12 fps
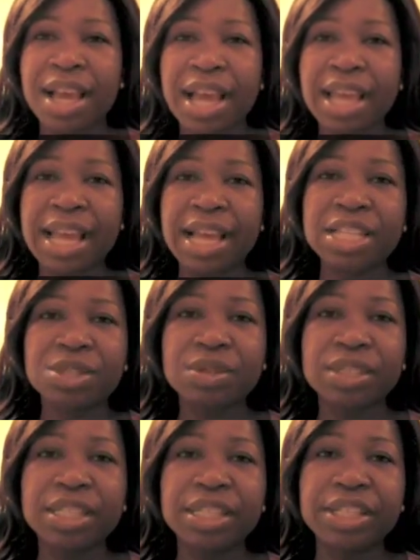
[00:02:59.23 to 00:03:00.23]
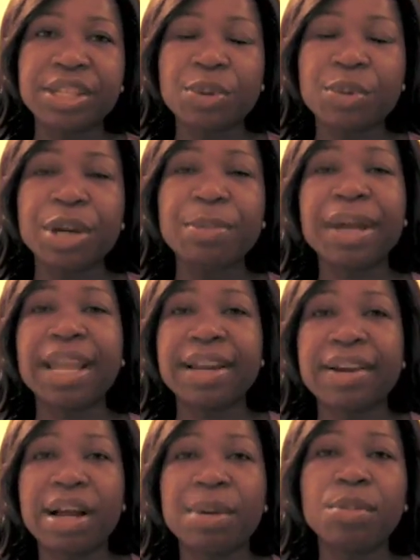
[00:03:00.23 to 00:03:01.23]
I actually, you know, wear my
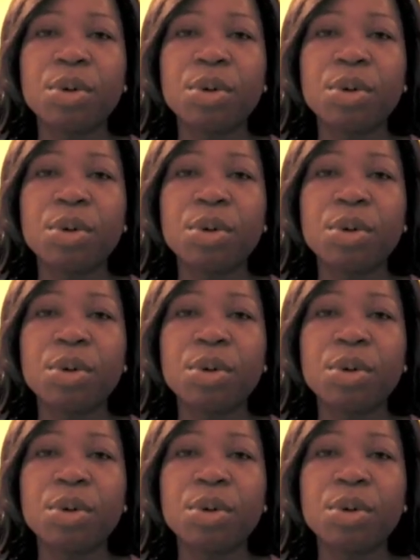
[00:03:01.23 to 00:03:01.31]
hair out